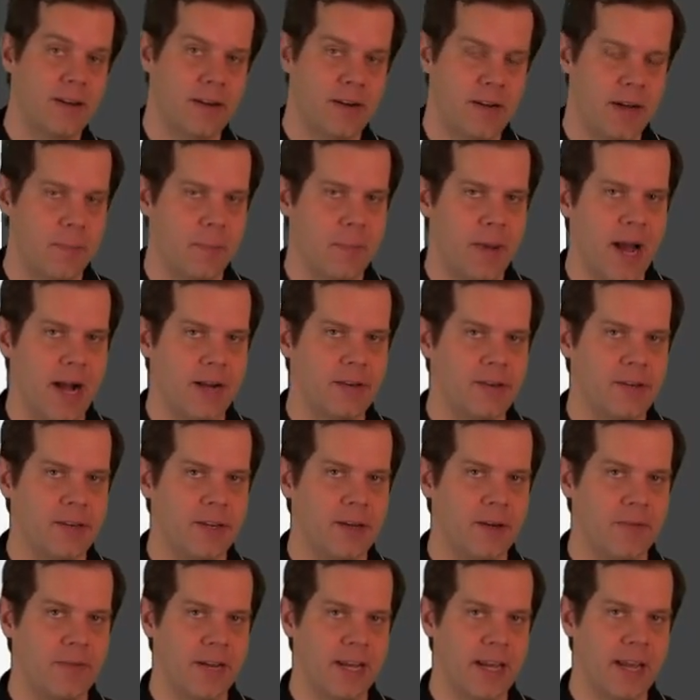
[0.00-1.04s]
come back to
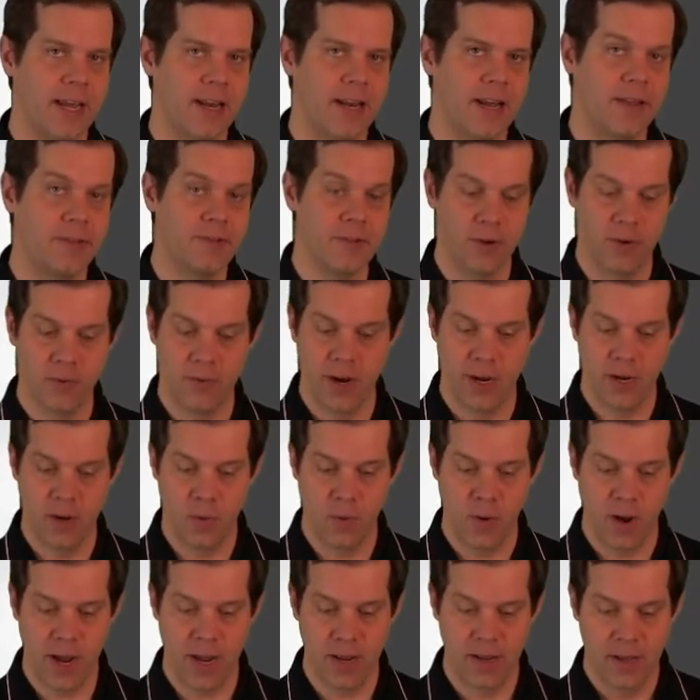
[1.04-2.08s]
you if I can't answer it right
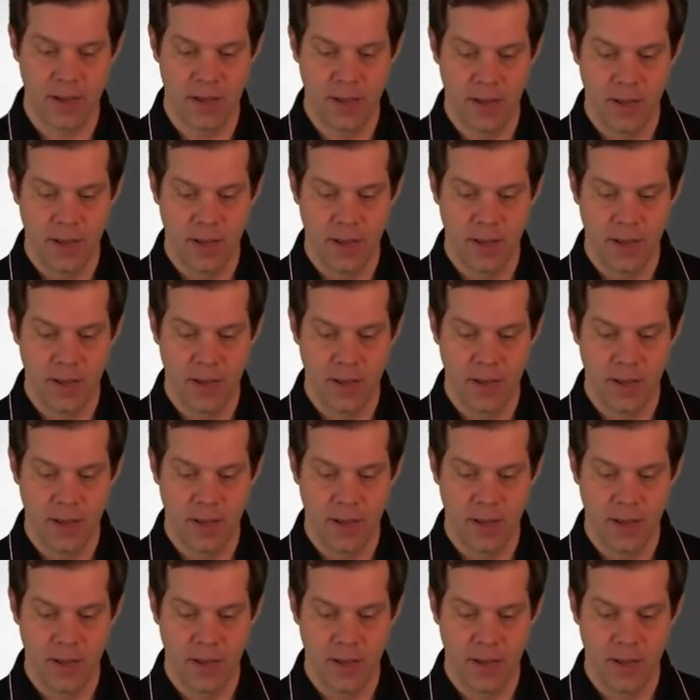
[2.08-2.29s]
away.